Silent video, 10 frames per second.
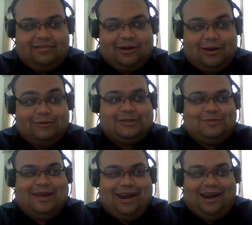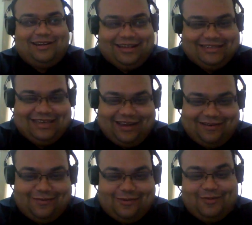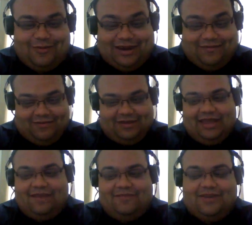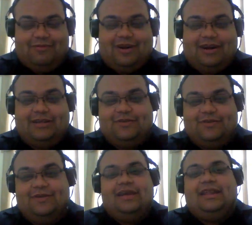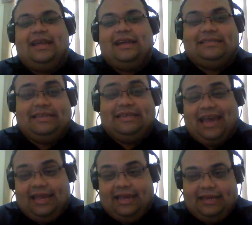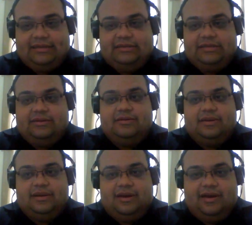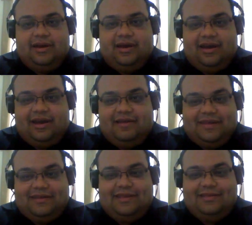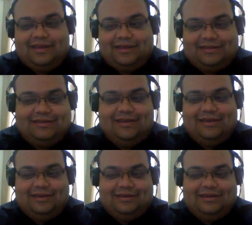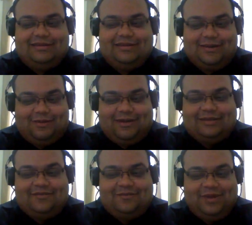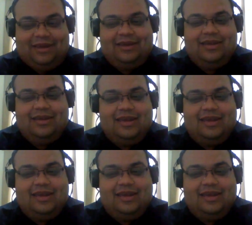closer to my heart, let's say, or more meaningful to the everyday work I do, like CDI. So I think that these are the ones I've been